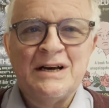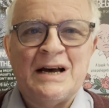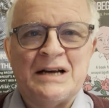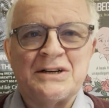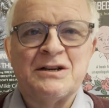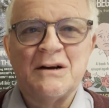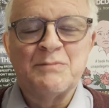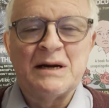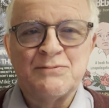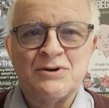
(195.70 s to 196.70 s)
headed
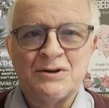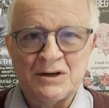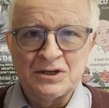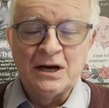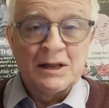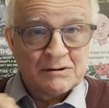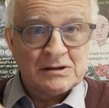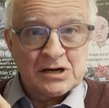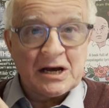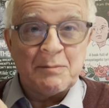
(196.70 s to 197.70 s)
notepaper or not. There
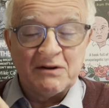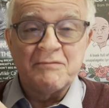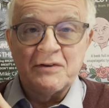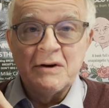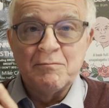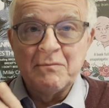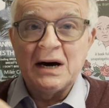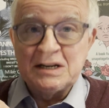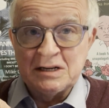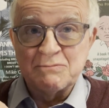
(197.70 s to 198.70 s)
are a couple of
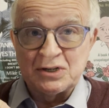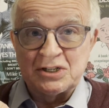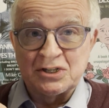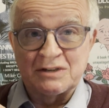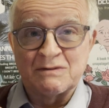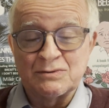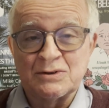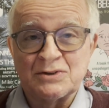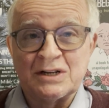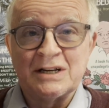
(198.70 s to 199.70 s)
minor breaches of the
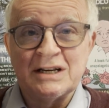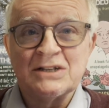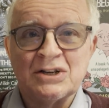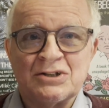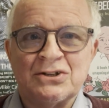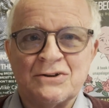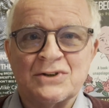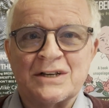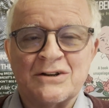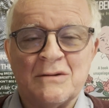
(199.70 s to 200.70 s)
rules in here, such as
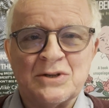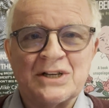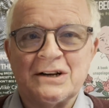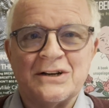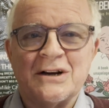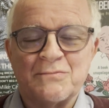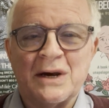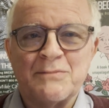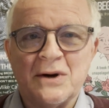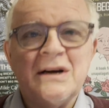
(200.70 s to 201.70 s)
using Commons headed
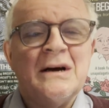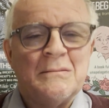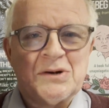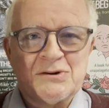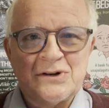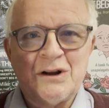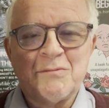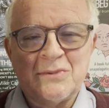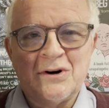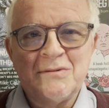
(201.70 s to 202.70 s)
notepaper, but there are a lot
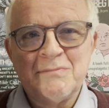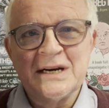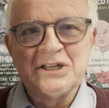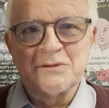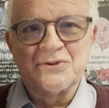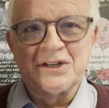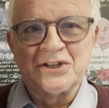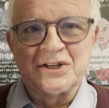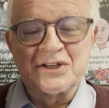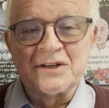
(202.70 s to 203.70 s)
more major
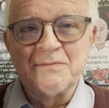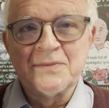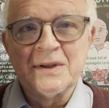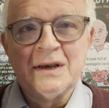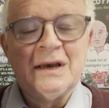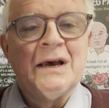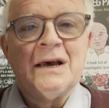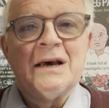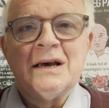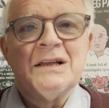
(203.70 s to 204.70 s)
breaches.
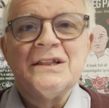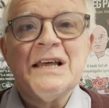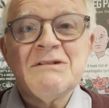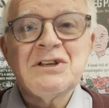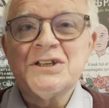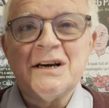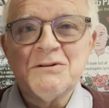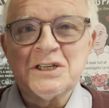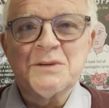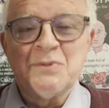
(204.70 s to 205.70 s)
There is no
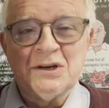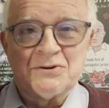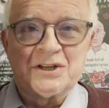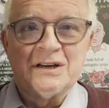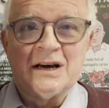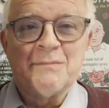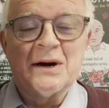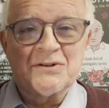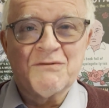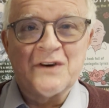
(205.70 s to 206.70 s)
dispute
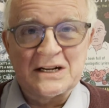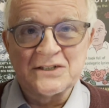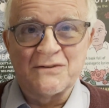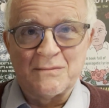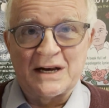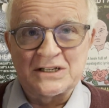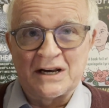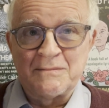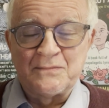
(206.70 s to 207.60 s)
about the facts of the matter.